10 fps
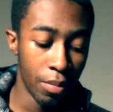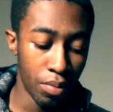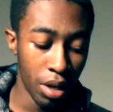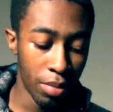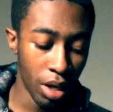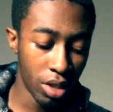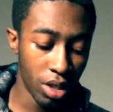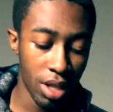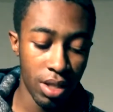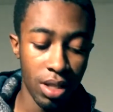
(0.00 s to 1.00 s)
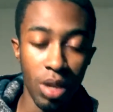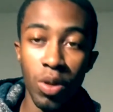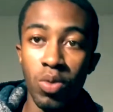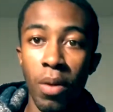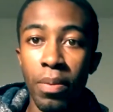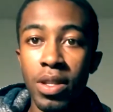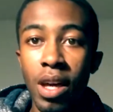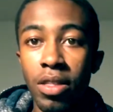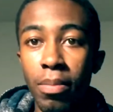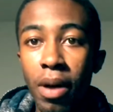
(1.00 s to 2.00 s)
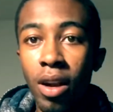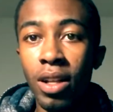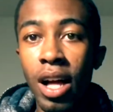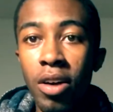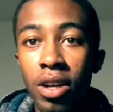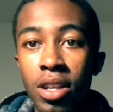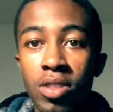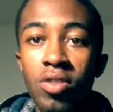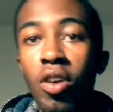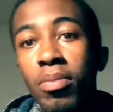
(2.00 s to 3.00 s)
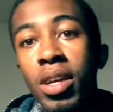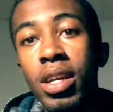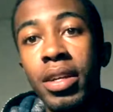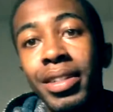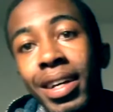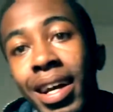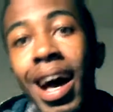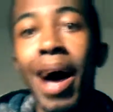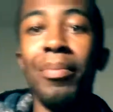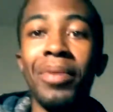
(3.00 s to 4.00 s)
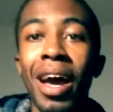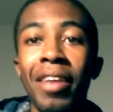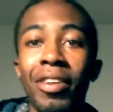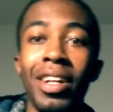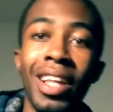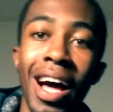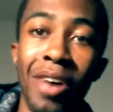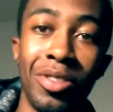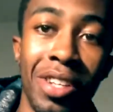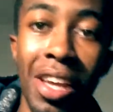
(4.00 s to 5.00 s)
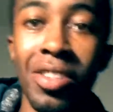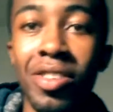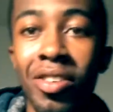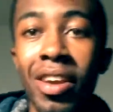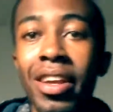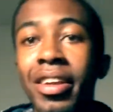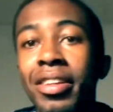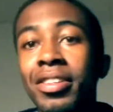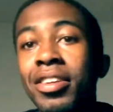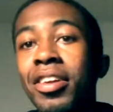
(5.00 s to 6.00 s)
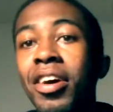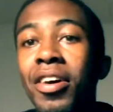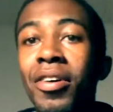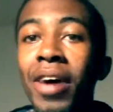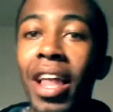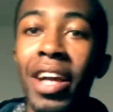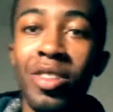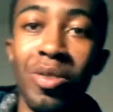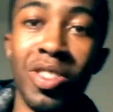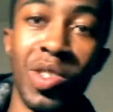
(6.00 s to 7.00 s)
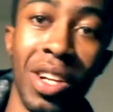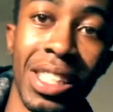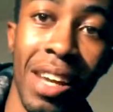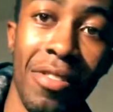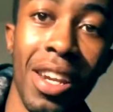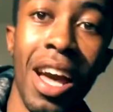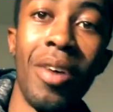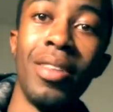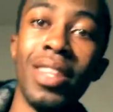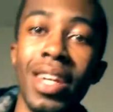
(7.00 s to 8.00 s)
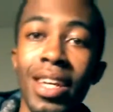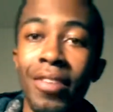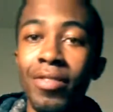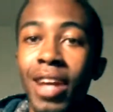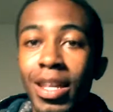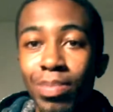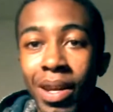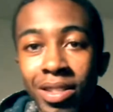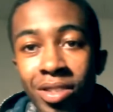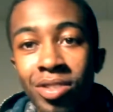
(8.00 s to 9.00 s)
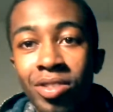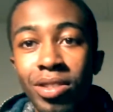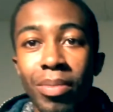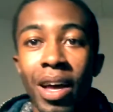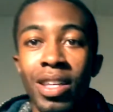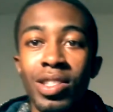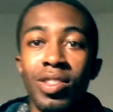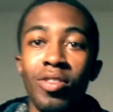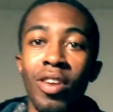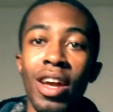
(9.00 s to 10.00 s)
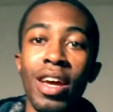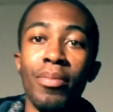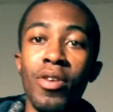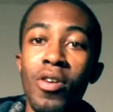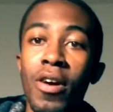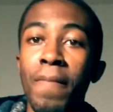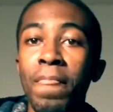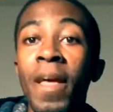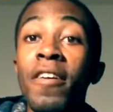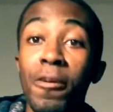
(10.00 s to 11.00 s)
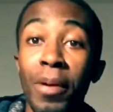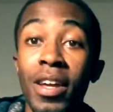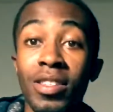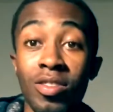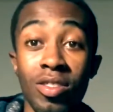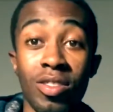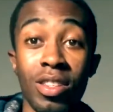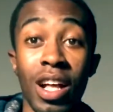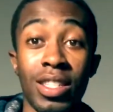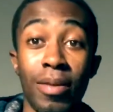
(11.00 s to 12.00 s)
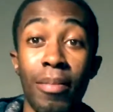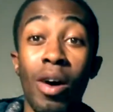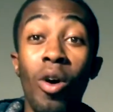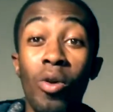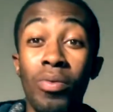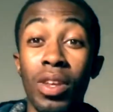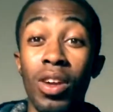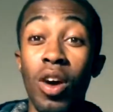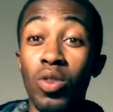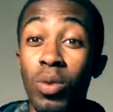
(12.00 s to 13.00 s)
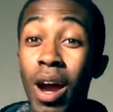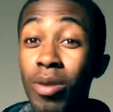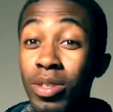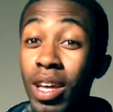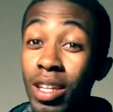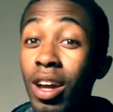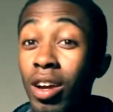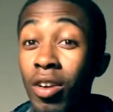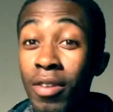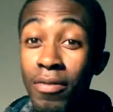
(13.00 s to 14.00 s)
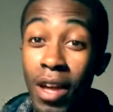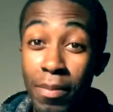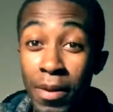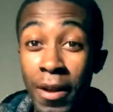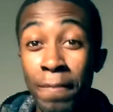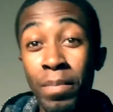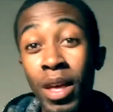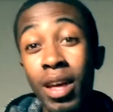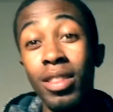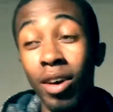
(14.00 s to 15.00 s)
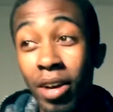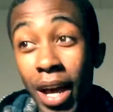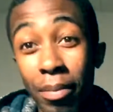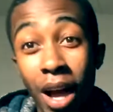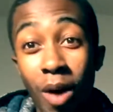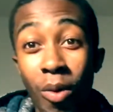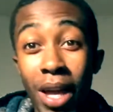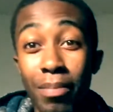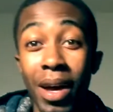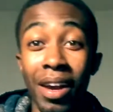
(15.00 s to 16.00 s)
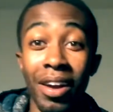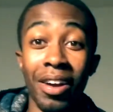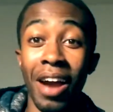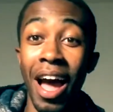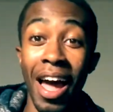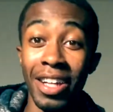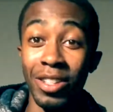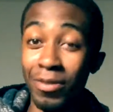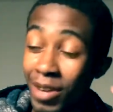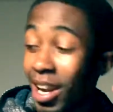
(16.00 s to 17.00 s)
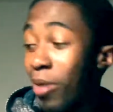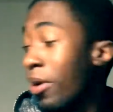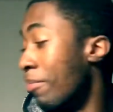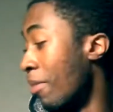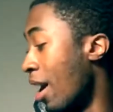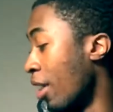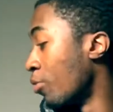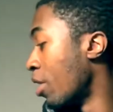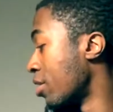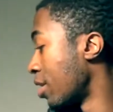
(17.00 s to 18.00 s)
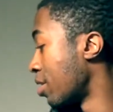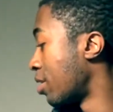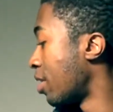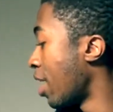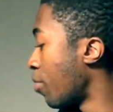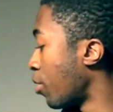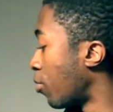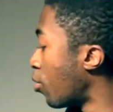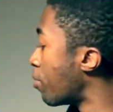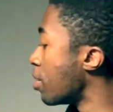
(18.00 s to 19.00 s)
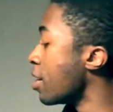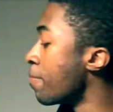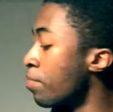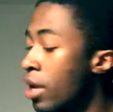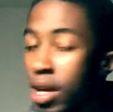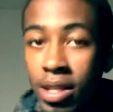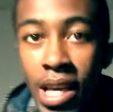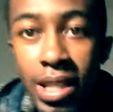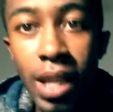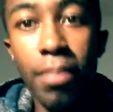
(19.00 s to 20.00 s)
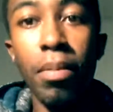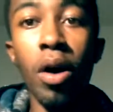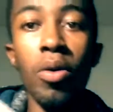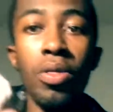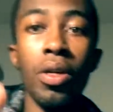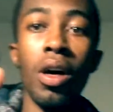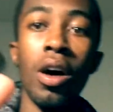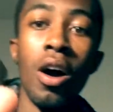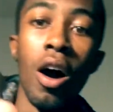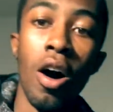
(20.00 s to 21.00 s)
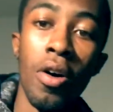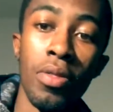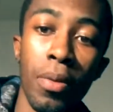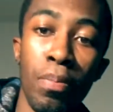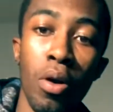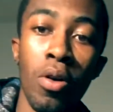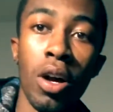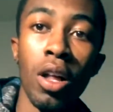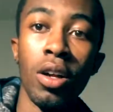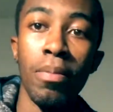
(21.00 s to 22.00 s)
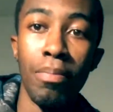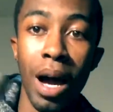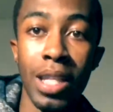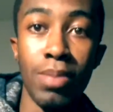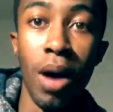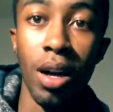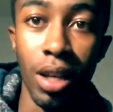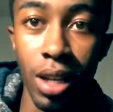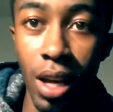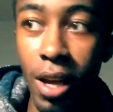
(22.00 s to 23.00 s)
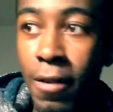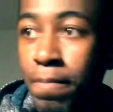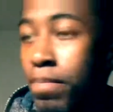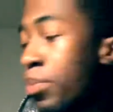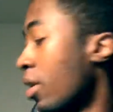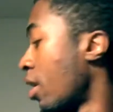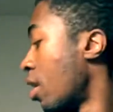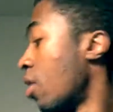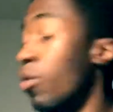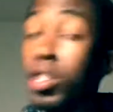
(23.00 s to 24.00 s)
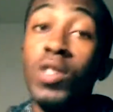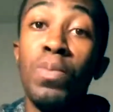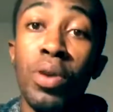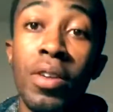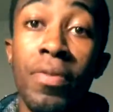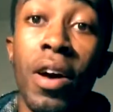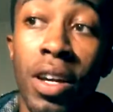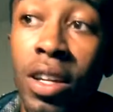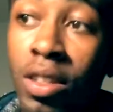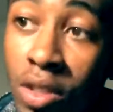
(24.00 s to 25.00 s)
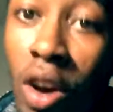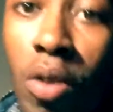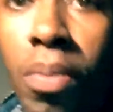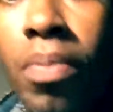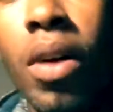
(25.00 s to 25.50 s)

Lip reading: Pretty much just see which one puts out the better cloud, because you know me, I'm kind of a cloud chaser, and you know, I like doing tricks every now and then. If you guys pay attention to my Instagram, or you pay attention to like some of my old videos where I was like younger in vaping, the OGM got way better. I actually figured out what a mod was, and today we will be testing both on the Pro Color by Smok again, which is pretty fucking dope.